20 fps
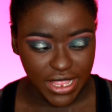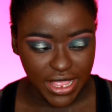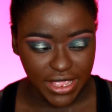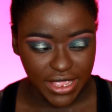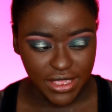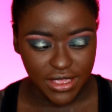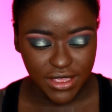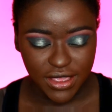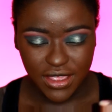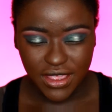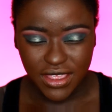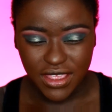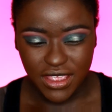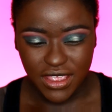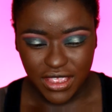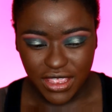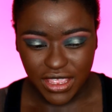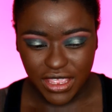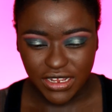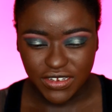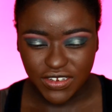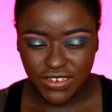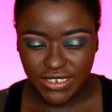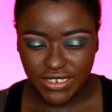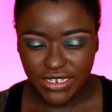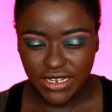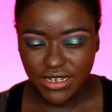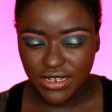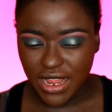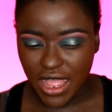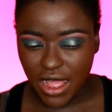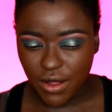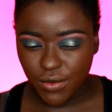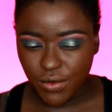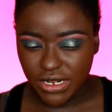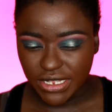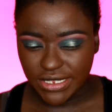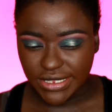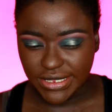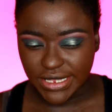Like, it just did not
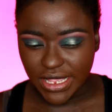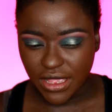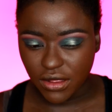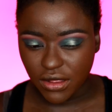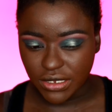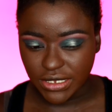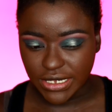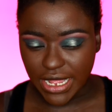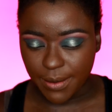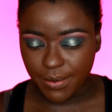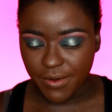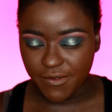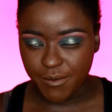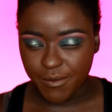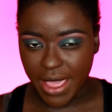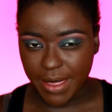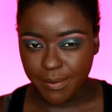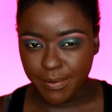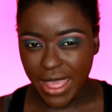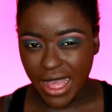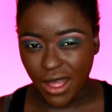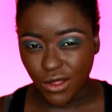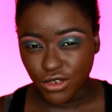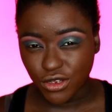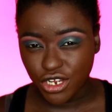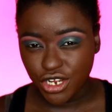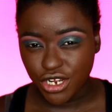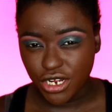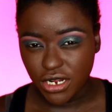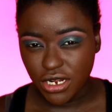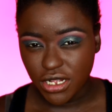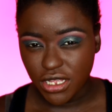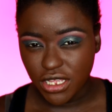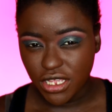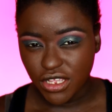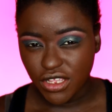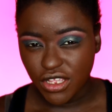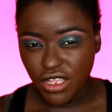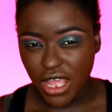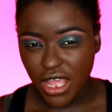want to sit on top of my powder.
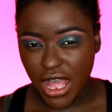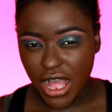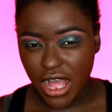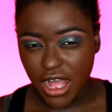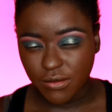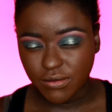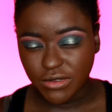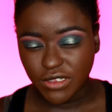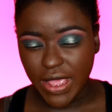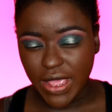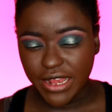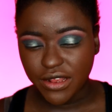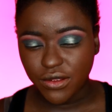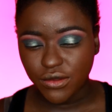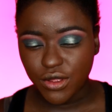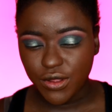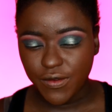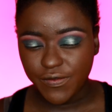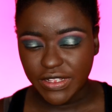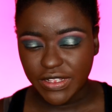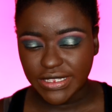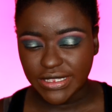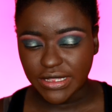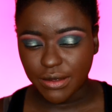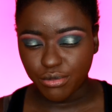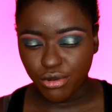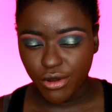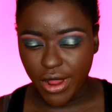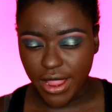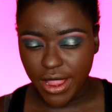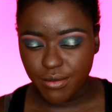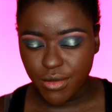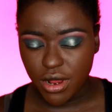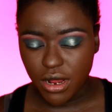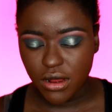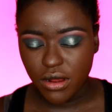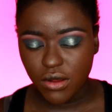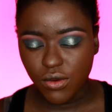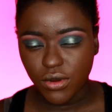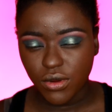So I don't know if it's the
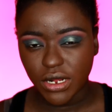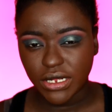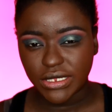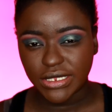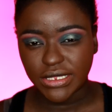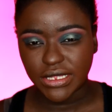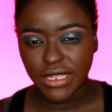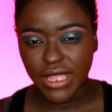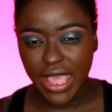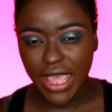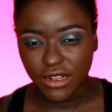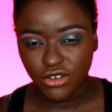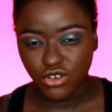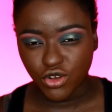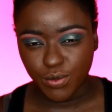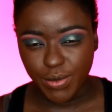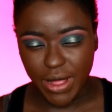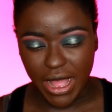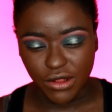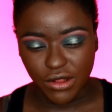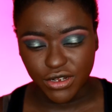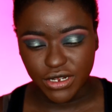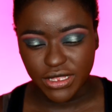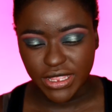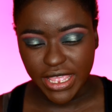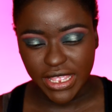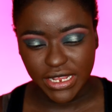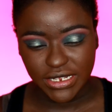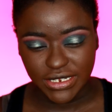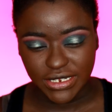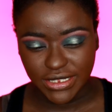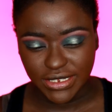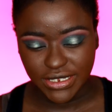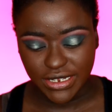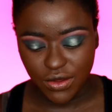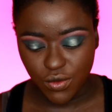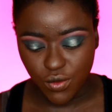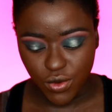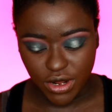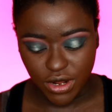primer or it's the actual powder that it just
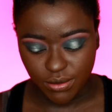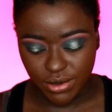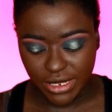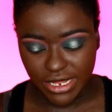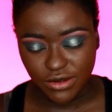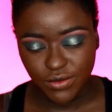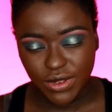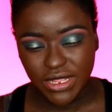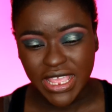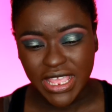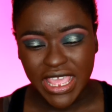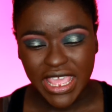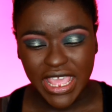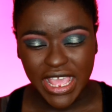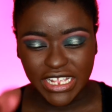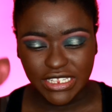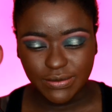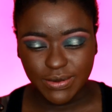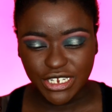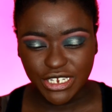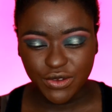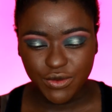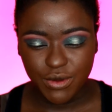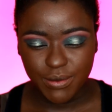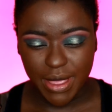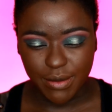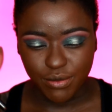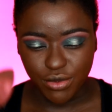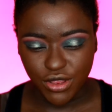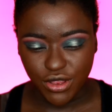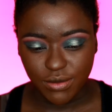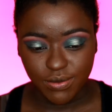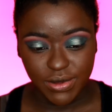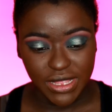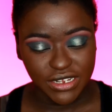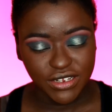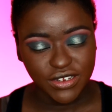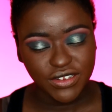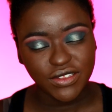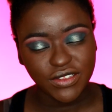didn't want to blend with, especially with my beauty
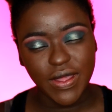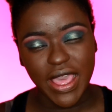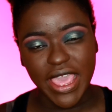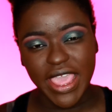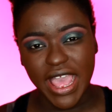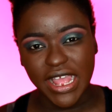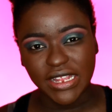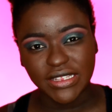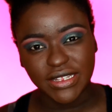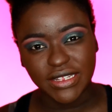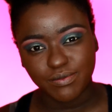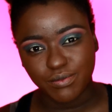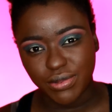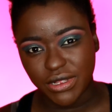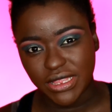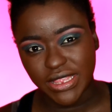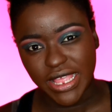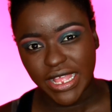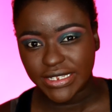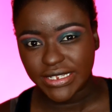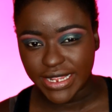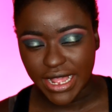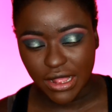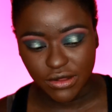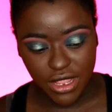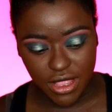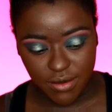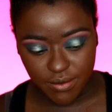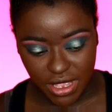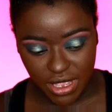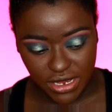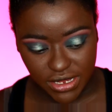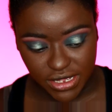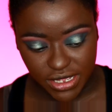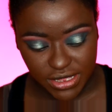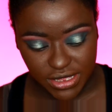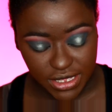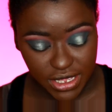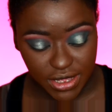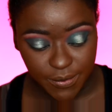blender. So I had to put that down
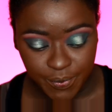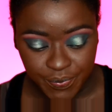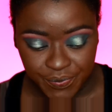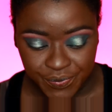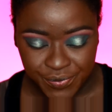immediately.